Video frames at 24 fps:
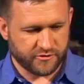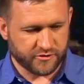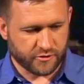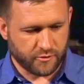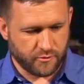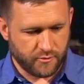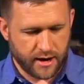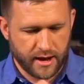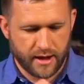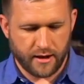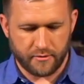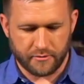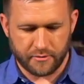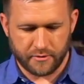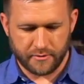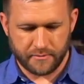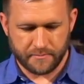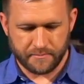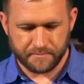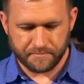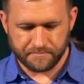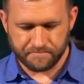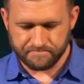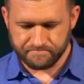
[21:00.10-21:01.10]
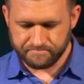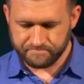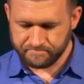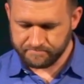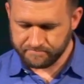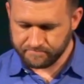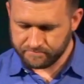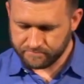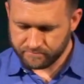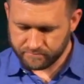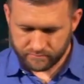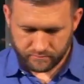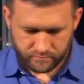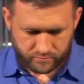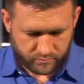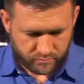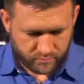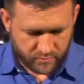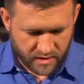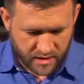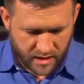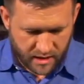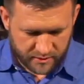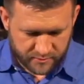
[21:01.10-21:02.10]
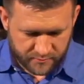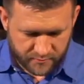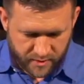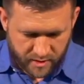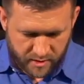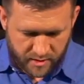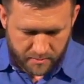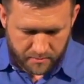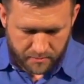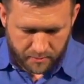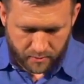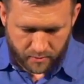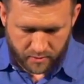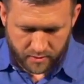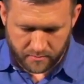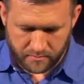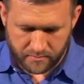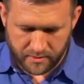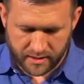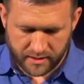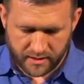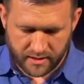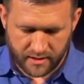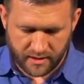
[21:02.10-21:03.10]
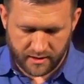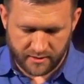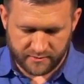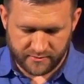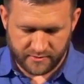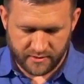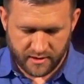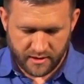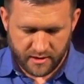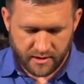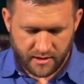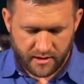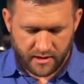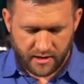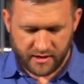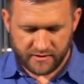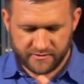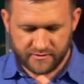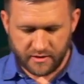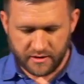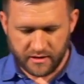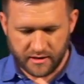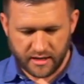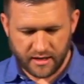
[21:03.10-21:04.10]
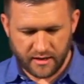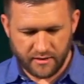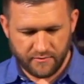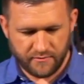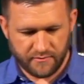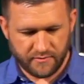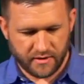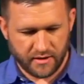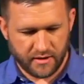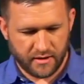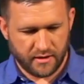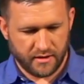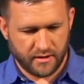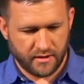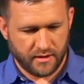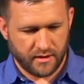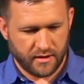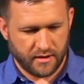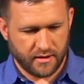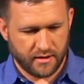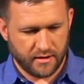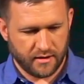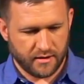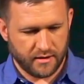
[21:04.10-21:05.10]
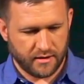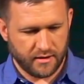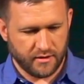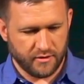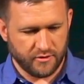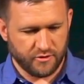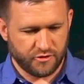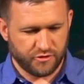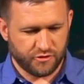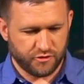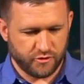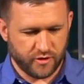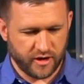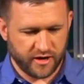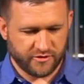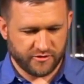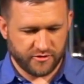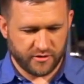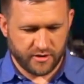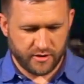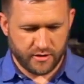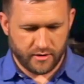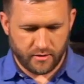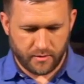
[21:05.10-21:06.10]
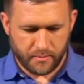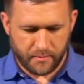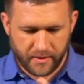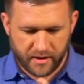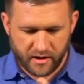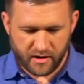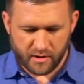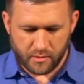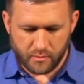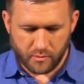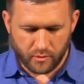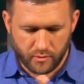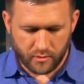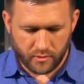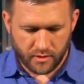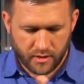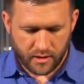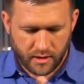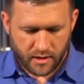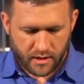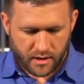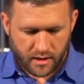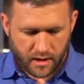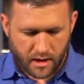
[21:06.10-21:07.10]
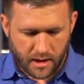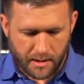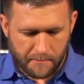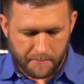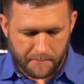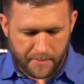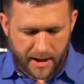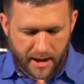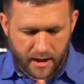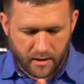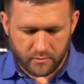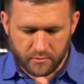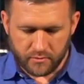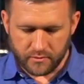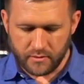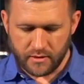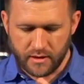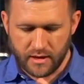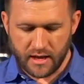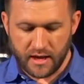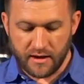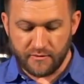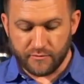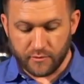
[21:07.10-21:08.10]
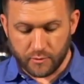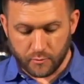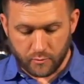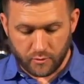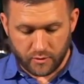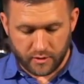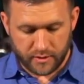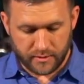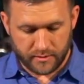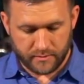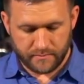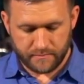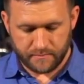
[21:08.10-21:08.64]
crowd. It's very important because he's going to give an illustration or a parable about everyone.